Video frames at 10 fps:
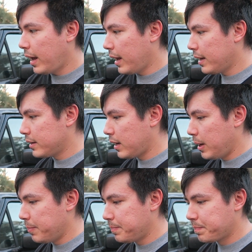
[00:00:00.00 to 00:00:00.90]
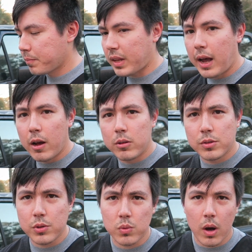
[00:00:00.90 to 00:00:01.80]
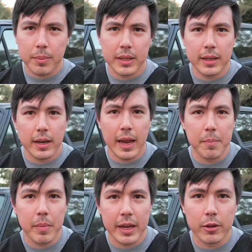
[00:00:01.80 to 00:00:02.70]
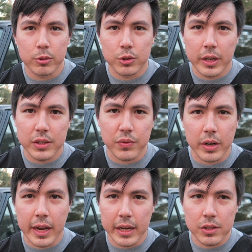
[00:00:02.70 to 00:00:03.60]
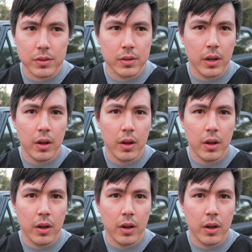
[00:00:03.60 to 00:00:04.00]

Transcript: And I also swapped in a manual transfer case